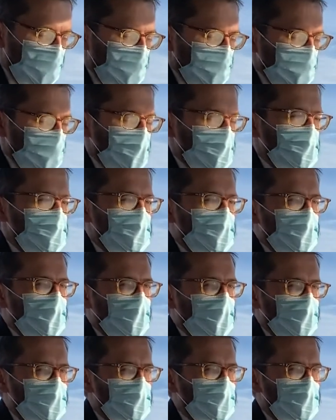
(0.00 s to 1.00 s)
It just
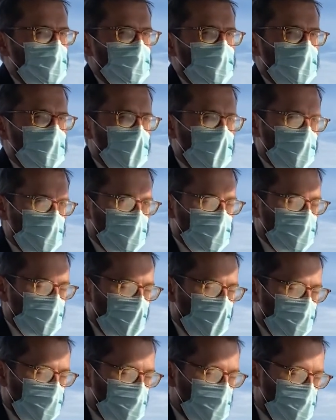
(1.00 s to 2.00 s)
encourages us to focus
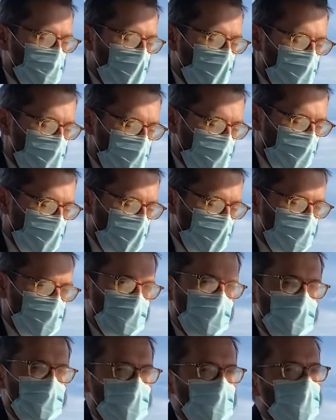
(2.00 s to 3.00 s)
on the small little
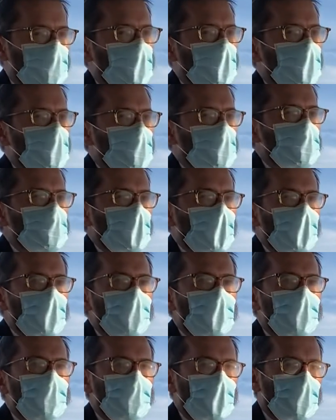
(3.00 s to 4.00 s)
lights, the small
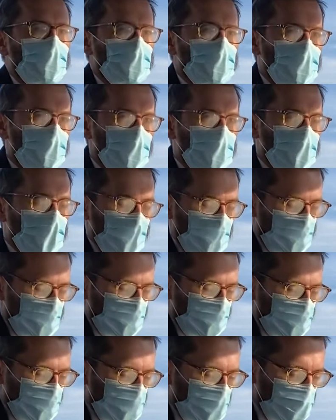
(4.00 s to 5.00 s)
things that are good,
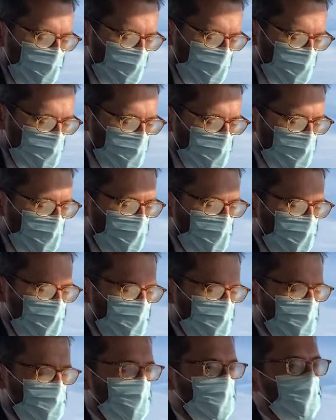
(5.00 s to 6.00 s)
and those little
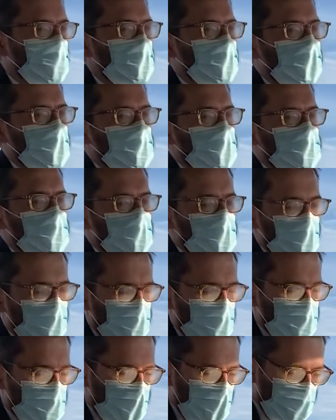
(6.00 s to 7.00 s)
things will give us a new
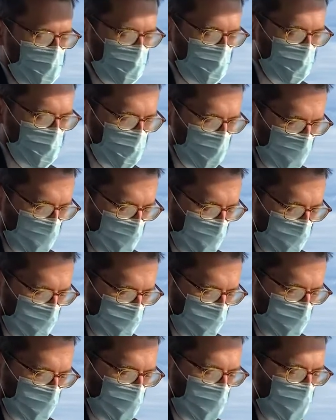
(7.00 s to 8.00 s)
perspective.
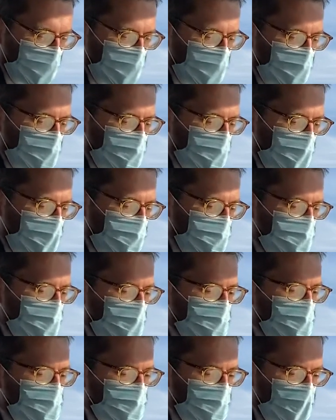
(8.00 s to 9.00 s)
But it was
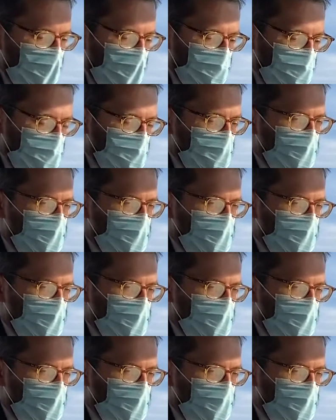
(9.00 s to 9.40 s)
also a time of